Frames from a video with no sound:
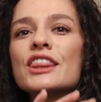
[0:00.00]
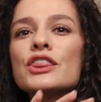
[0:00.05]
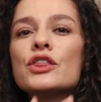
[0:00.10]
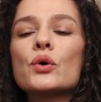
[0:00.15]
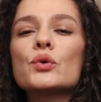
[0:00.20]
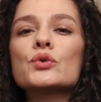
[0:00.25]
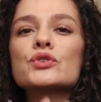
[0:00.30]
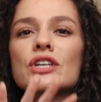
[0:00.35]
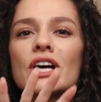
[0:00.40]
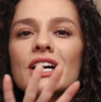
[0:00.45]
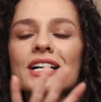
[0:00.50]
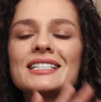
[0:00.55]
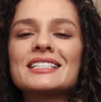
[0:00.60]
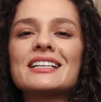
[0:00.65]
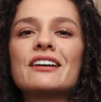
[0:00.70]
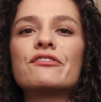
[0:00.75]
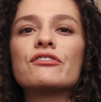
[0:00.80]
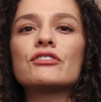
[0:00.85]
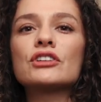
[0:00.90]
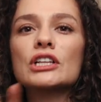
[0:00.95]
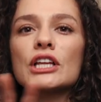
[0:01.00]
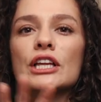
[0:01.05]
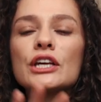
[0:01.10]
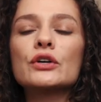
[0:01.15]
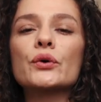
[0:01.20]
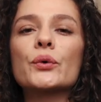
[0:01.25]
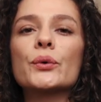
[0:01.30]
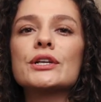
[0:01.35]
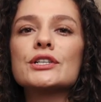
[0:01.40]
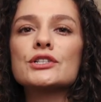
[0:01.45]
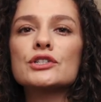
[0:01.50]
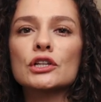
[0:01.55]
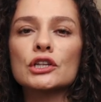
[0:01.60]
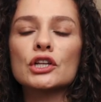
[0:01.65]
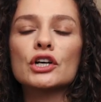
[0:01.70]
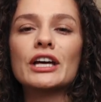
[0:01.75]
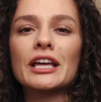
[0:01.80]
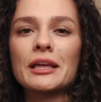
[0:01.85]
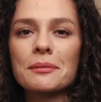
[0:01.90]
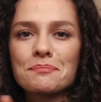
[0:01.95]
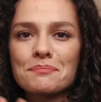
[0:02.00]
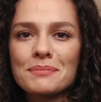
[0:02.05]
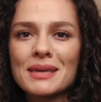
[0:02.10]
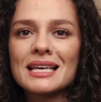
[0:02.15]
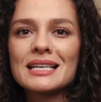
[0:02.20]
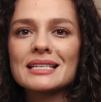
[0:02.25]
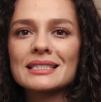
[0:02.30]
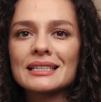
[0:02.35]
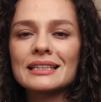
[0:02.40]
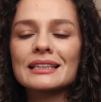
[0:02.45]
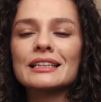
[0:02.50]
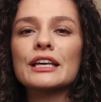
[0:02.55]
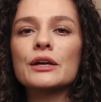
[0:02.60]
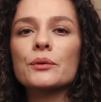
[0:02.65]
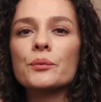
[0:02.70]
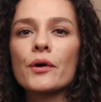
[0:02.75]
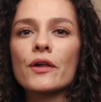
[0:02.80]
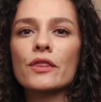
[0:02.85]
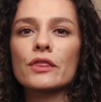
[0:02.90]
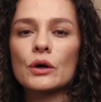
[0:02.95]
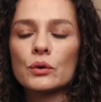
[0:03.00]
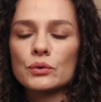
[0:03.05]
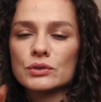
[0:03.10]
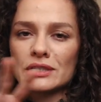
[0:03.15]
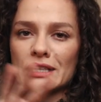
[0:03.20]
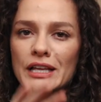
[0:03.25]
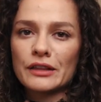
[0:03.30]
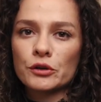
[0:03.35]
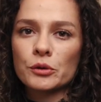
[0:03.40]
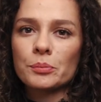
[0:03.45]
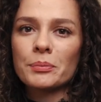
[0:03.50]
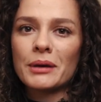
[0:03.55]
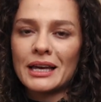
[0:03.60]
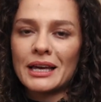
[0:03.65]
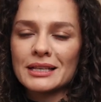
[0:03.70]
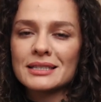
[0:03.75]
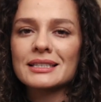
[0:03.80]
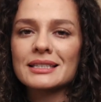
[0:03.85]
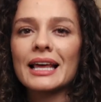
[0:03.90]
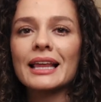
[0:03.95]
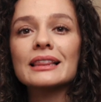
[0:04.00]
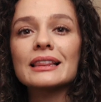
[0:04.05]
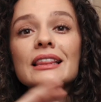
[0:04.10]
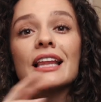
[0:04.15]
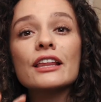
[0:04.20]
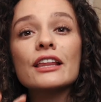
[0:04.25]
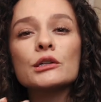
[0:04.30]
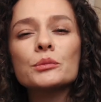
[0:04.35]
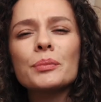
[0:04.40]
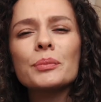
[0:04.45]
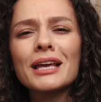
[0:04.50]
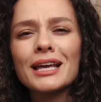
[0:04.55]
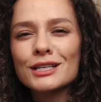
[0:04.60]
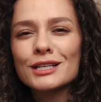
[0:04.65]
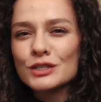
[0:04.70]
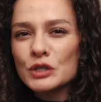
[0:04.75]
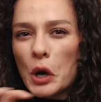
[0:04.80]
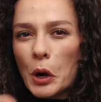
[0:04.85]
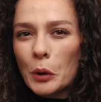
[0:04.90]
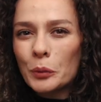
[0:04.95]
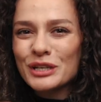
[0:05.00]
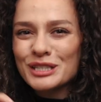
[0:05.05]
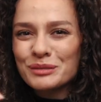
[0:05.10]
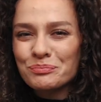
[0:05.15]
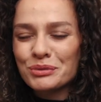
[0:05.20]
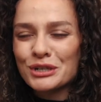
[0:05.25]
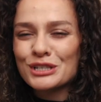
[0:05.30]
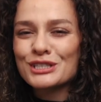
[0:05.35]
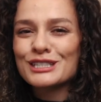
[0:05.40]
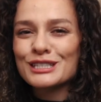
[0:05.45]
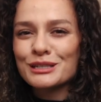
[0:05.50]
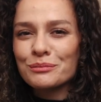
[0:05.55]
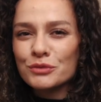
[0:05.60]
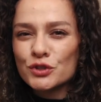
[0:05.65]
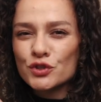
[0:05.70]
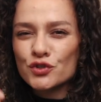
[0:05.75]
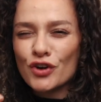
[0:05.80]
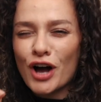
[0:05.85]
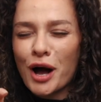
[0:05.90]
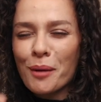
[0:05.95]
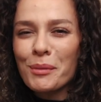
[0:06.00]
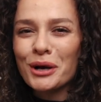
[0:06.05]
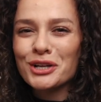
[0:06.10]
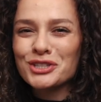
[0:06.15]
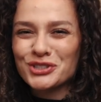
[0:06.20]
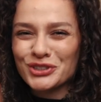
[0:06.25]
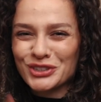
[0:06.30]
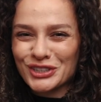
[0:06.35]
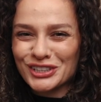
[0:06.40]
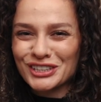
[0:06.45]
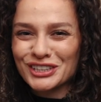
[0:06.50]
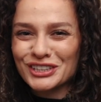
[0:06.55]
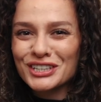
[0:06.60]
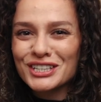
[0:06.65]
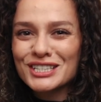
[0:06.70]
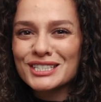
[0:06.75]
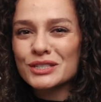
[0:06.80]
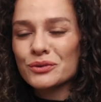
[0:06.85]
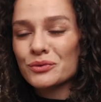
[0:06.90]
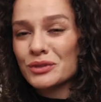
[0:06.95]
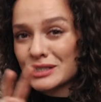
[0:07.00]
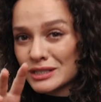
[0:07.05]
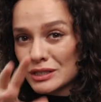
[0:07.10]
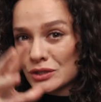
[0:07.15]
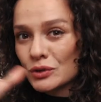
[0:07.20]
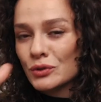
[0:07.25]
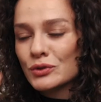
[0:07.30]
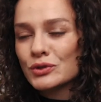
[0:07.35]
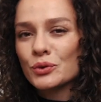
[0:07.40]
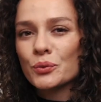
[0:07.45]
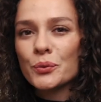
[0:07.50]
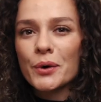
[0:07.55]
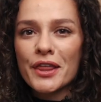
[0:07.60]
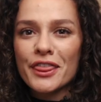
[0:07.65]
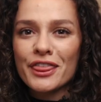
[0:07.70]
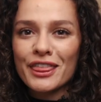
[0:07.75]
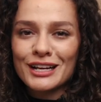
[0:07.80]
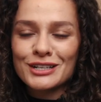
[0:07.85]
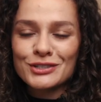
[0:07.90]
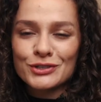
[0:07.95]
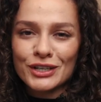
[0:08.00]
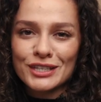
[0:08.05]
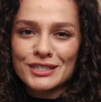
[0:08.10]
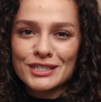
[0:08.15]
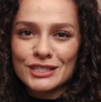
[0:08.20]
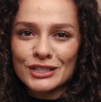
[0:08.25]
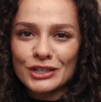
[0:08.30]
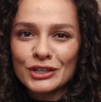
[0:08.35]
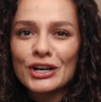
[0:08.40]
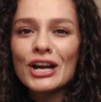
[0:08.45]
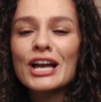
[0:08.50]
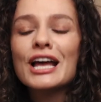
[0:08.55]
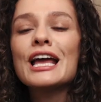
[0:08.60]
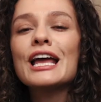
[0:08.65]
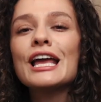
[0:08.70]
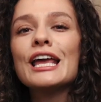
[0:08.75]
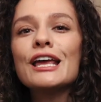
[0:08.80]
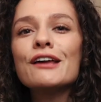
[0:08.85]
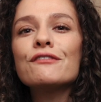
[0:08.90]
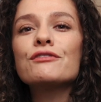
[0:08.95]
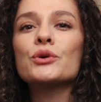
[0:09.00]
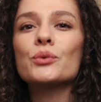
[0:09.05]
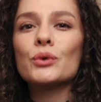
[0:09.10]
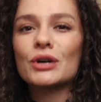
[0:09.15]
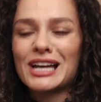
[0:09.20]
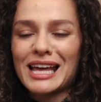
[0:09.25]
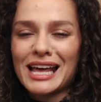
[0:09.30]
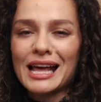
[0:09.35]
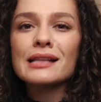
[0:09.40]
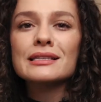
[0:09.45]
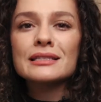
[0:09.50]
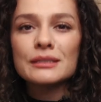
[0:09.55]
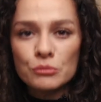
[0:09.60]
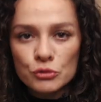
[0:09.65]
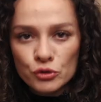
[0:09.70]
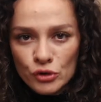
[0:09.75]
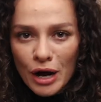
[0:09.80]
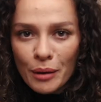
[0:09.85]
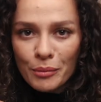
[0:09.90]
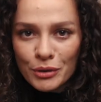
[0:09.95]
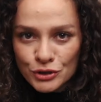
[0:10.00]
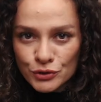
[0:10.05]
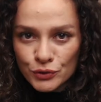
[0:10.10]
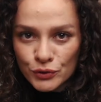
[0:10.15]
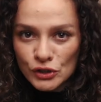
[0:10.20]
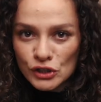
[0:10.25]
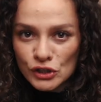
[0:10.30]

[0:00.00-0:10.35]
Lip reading: Those are definitely going to look amazingly with those leather pants. And leather pants always bring some drama to your look, so this is also one thing to consider if you want to add some drama to